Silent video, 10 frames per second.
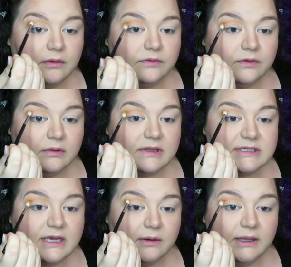So let's
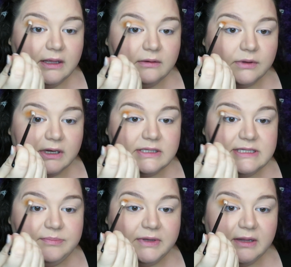go in, we're gonna
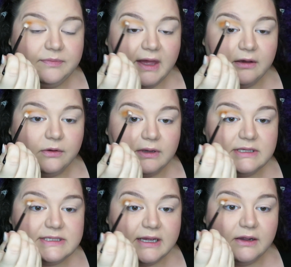deepen up that
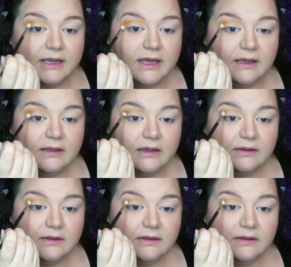crease area.